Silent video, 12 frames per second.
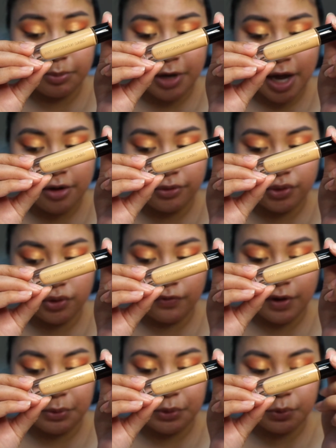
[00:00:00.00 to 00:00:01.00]
but I don't know if
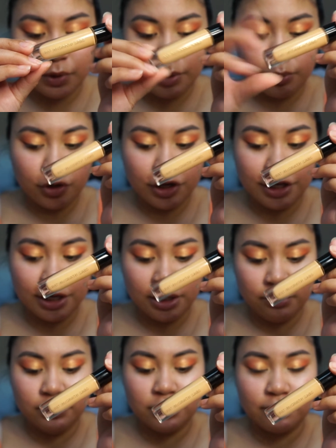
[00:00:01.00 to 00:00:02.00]
I would quite put it in
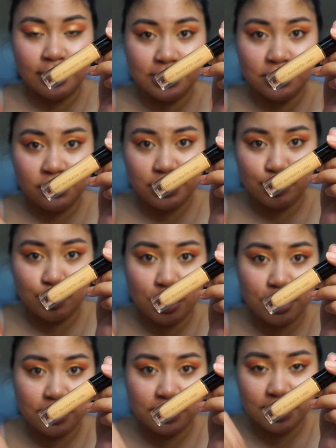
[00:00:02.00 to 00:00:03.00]
with the rest of these
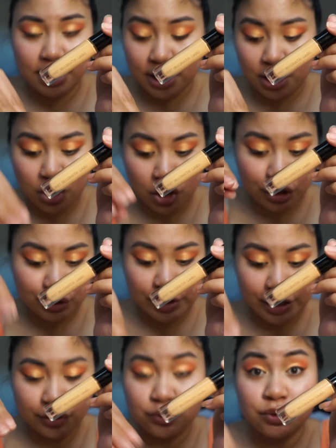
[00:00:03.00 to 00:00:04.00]
products that are
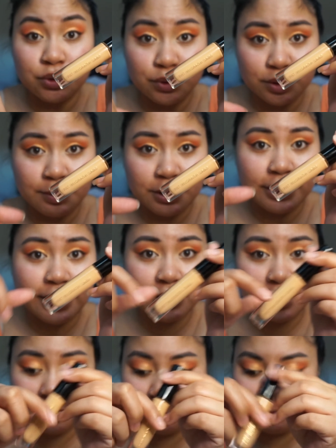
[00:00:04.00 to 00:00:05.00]
tried and true to me lately.